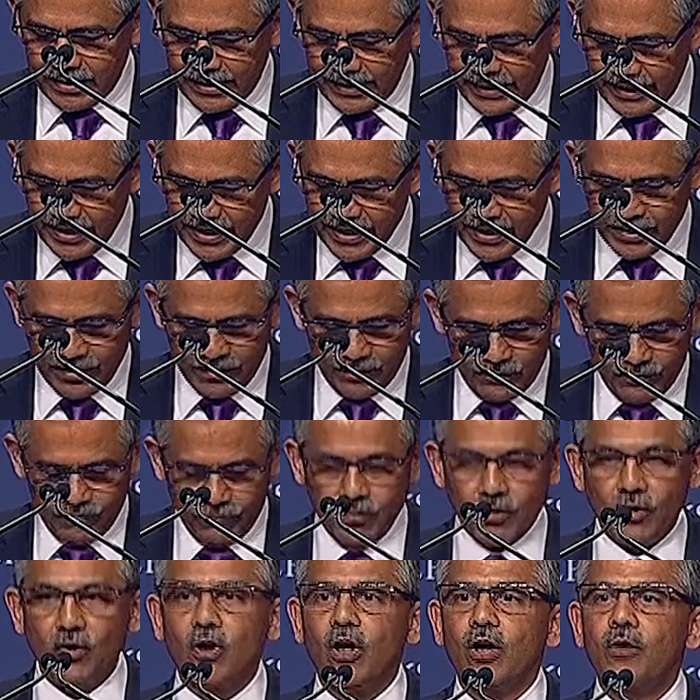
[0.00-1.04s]
and
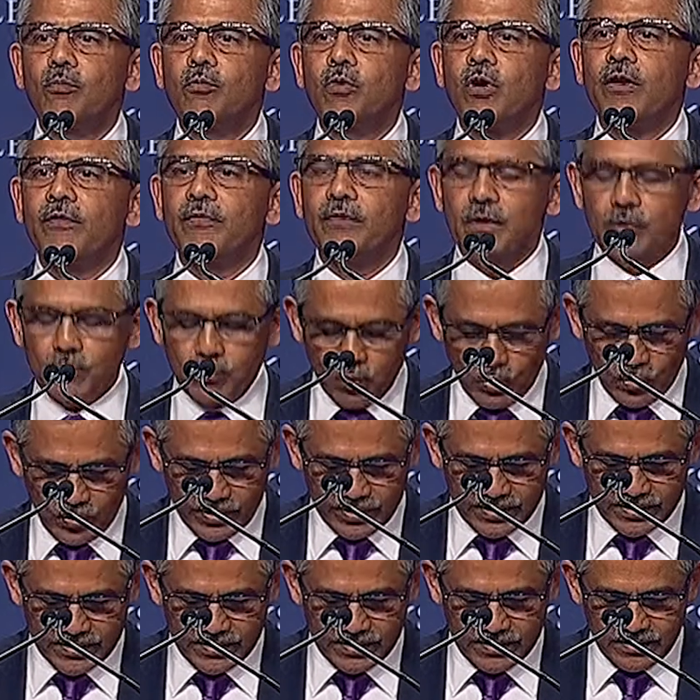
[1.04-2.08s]
for nonprofit
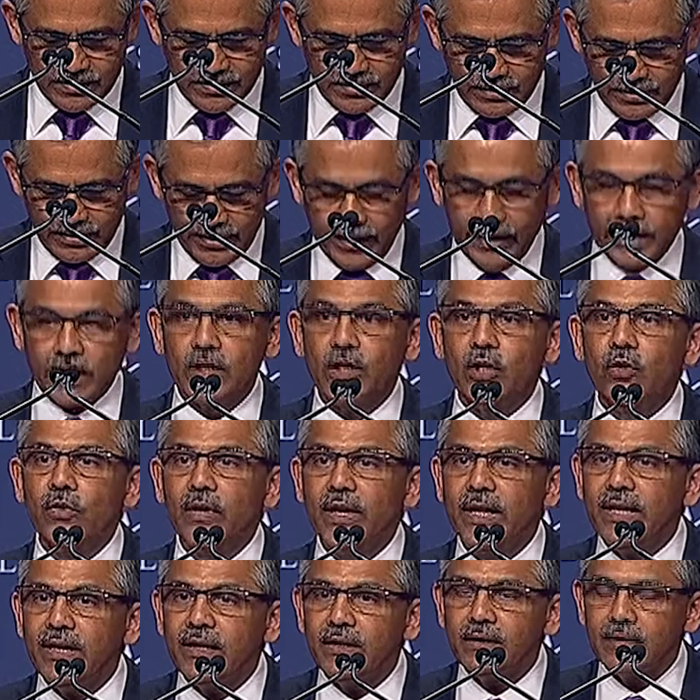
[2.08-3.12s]
boards,
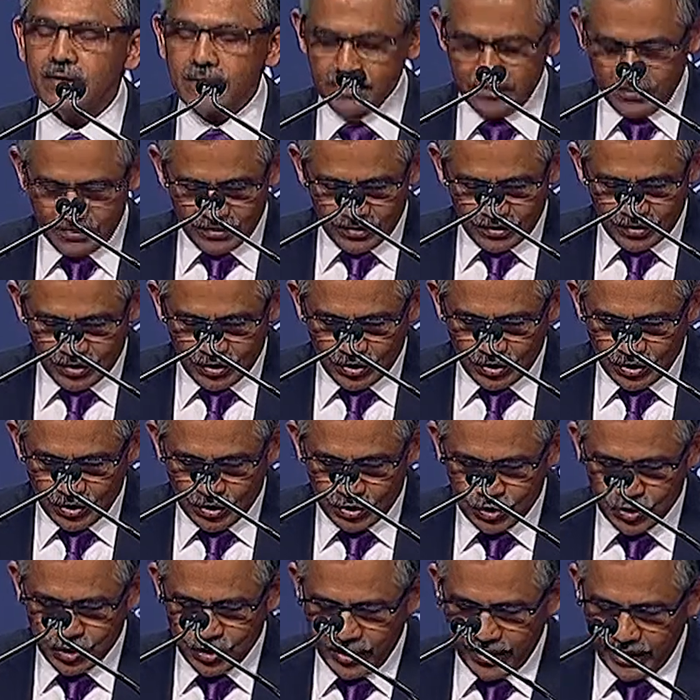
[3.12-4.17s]
including
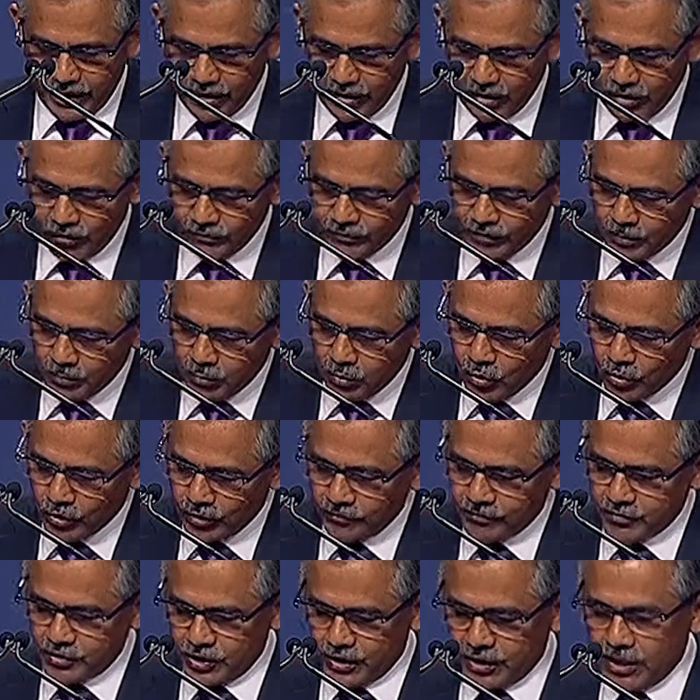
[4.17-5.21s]
Chair of the Board of
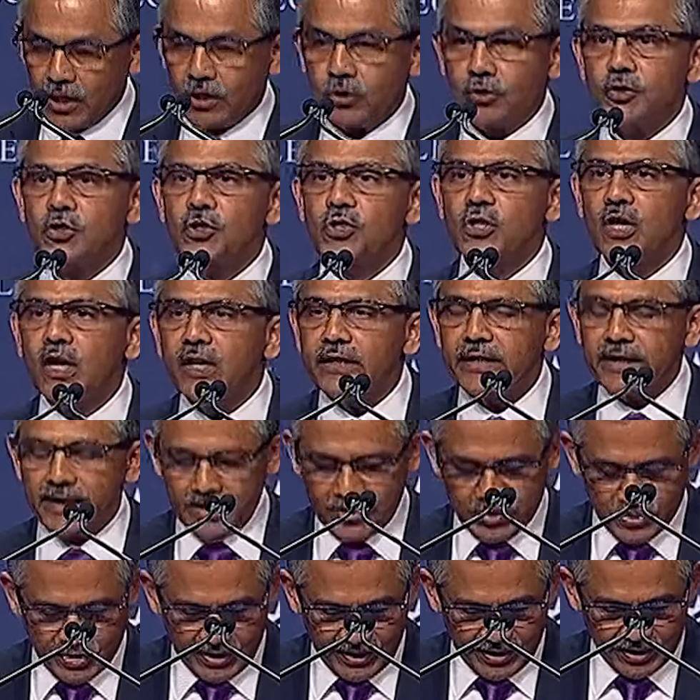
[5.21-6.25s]
Chicago Stock
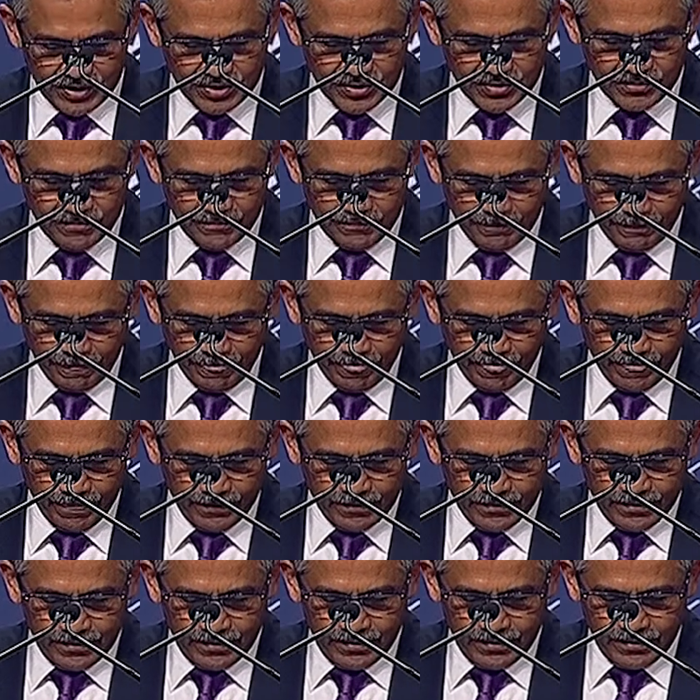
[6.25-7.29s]
Exchange,
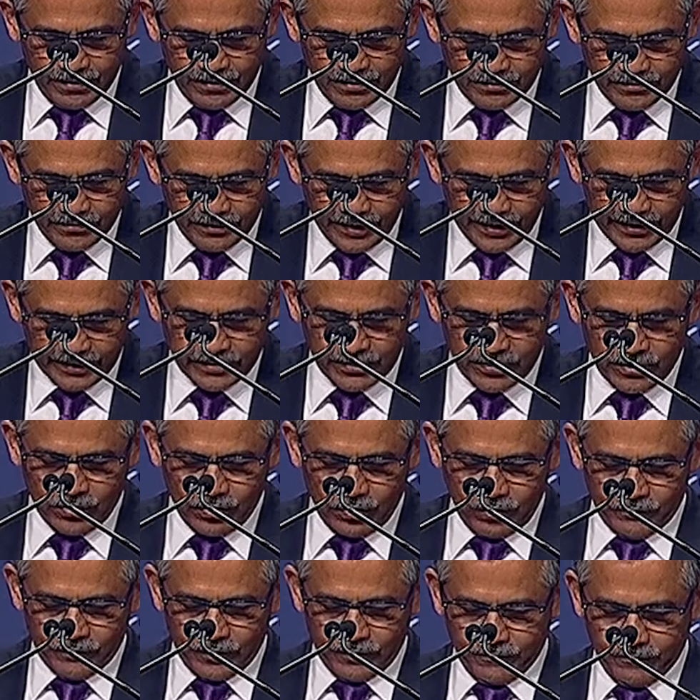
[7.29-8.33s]
Director
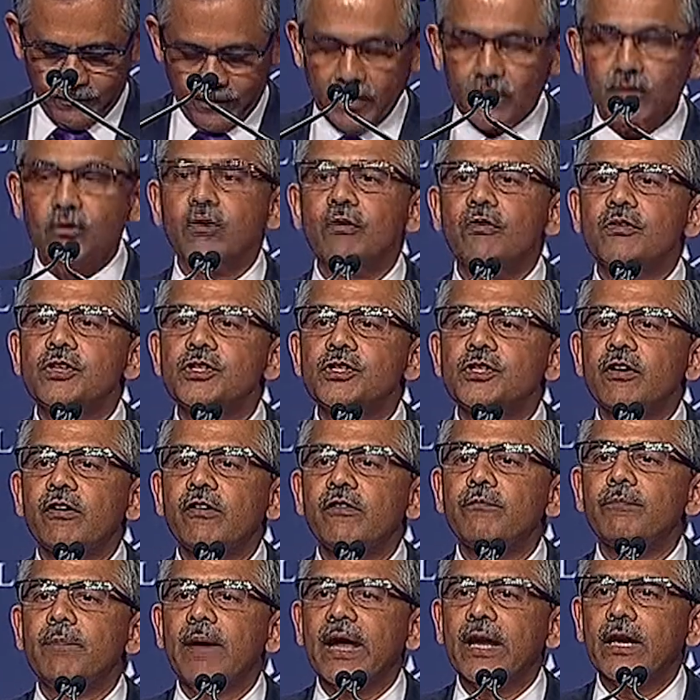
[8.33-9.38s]
of the Federal
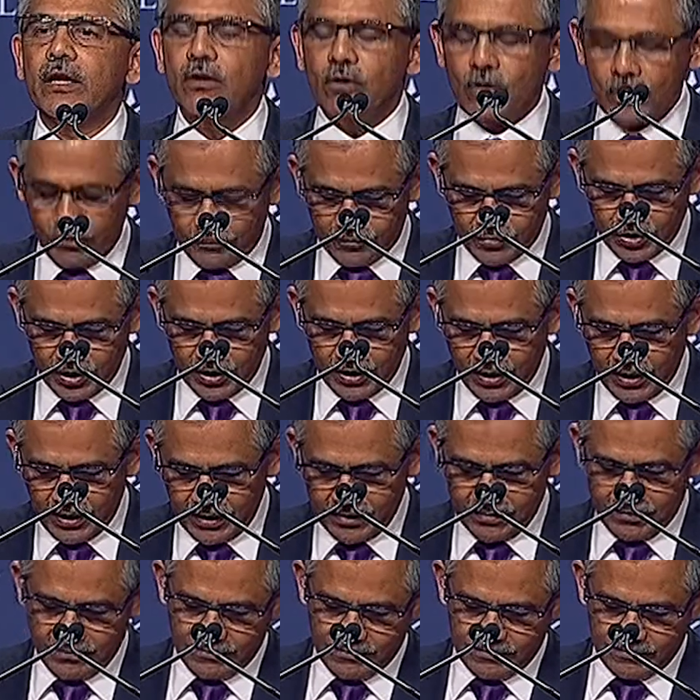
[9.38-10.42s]
Reserve Bank of
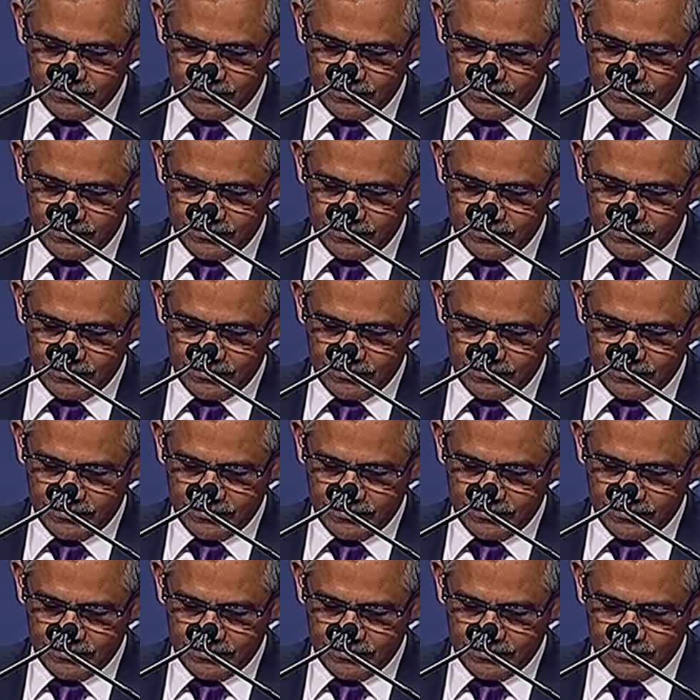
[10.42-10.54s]
Chicago,